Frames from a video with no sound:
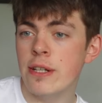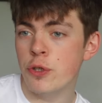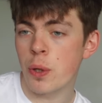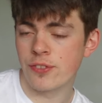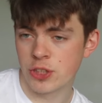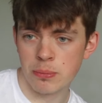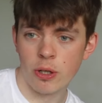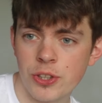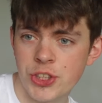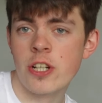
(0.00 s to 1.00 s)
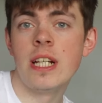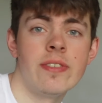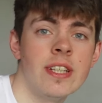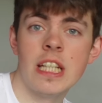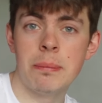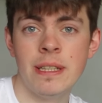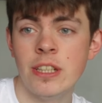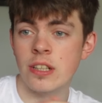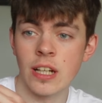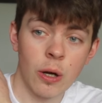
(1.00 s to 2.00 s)
if you have some alternative indie
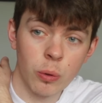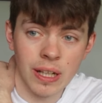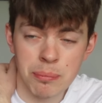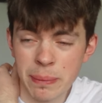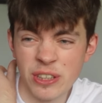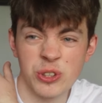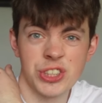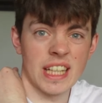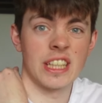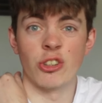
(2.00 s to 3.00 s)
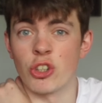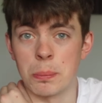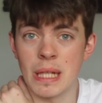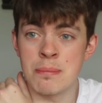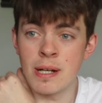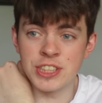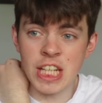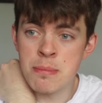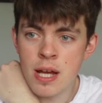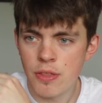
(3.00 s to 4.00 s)
opinion oh, like maybe, oh, Saka's not gonna play in my
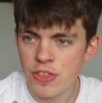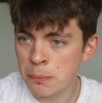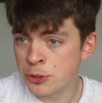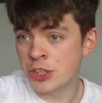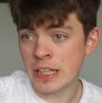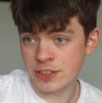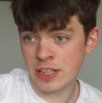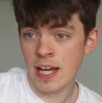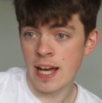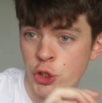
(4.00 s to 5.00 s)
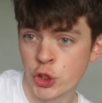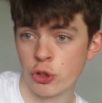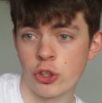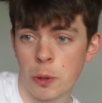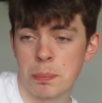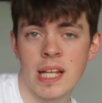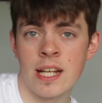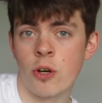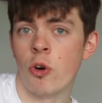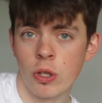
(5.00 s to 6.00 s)
team, them six there should all play
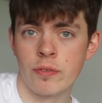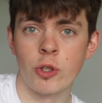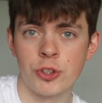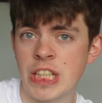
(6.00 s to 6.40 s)
in all of your